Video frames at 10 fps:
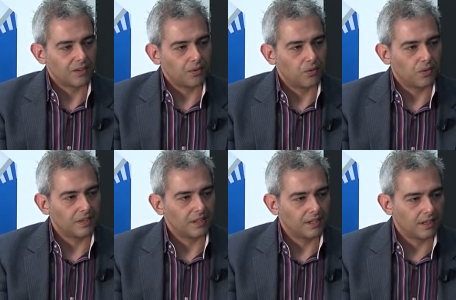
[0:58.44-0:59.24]
If you
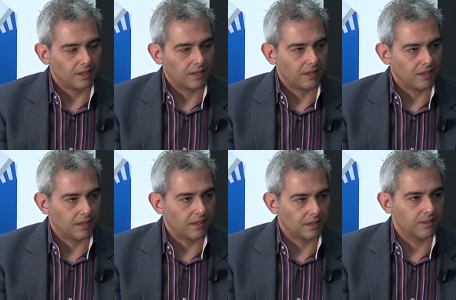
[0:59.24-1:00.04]
look at what's going
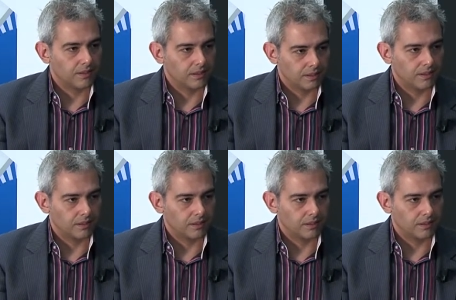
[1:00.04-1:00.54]
on in information